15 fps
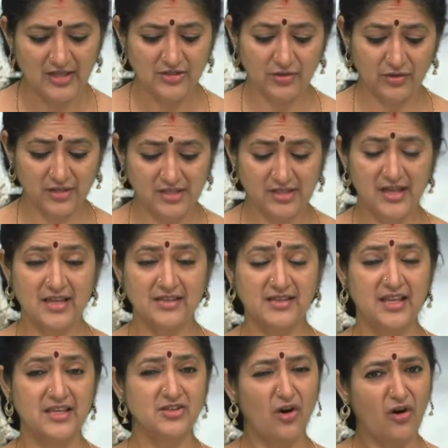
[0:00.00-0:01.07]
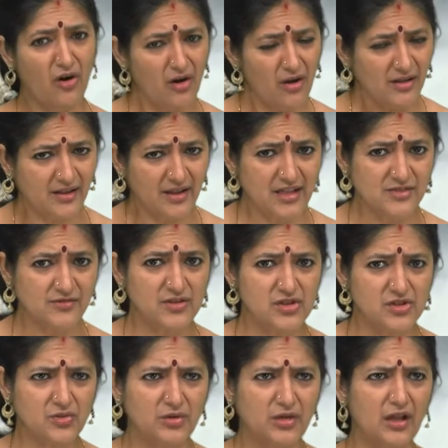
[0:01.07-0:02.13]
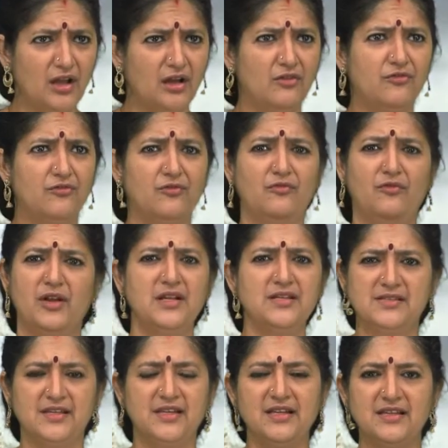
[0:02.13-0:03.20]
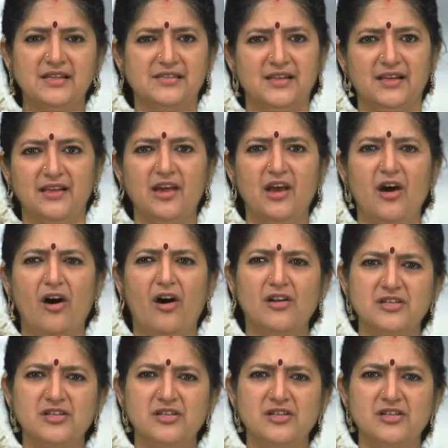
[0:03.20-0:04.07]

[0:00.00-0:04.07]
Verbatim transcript: So Krishna says all these which you think of very seriously are